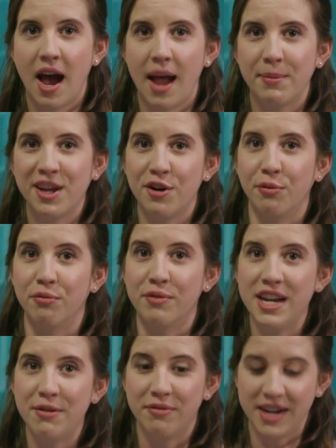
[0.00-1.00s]
I'm going to
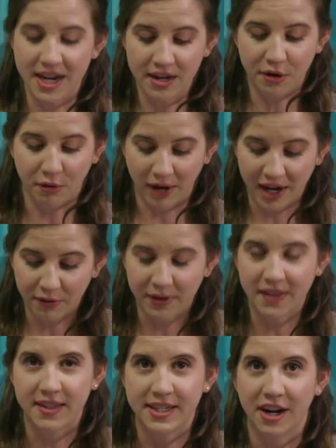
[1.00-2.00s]
reread
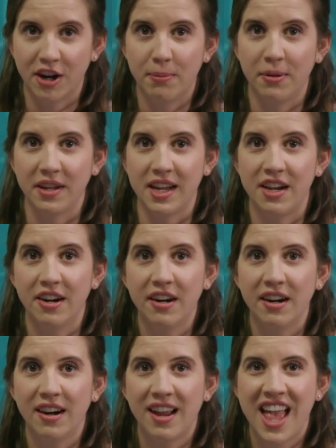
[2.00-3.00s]
Gregory the Terrible
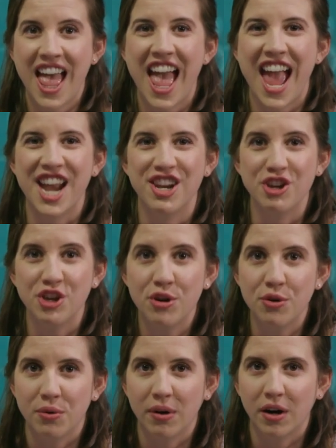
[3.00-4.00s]
Eater, and
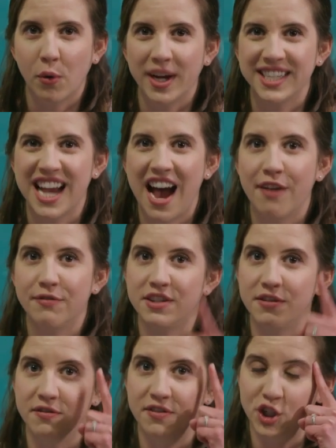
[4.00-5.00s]
you are going to have
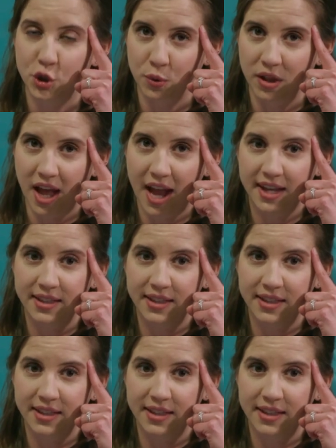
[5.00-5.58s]
to visualize.